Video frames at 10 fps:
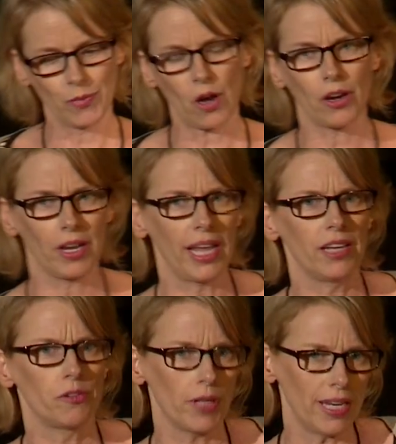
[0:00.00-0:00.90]
art
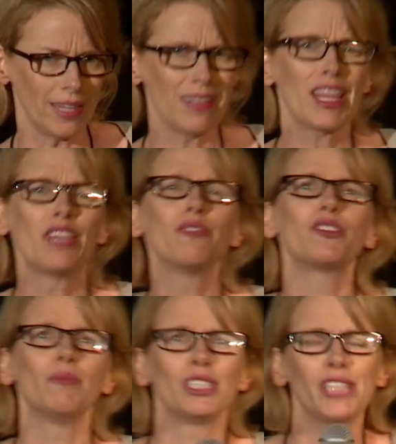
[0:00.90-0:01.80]
land related. Thank you
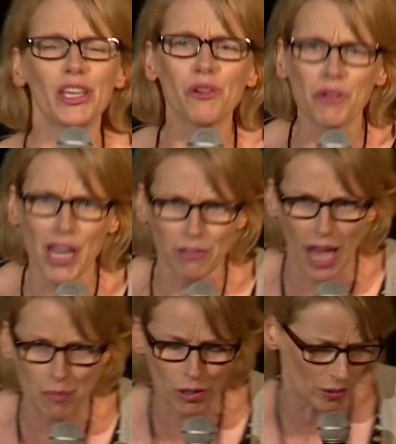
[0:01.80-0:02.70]
so much. Thank you, Creative
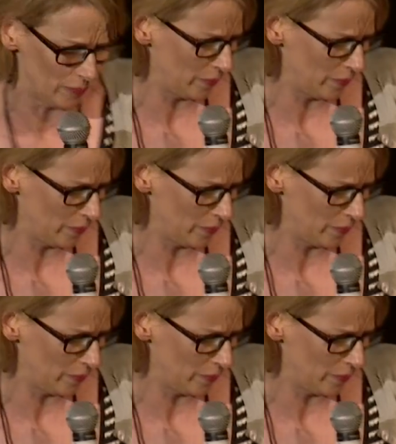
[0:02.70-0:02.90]
Capital.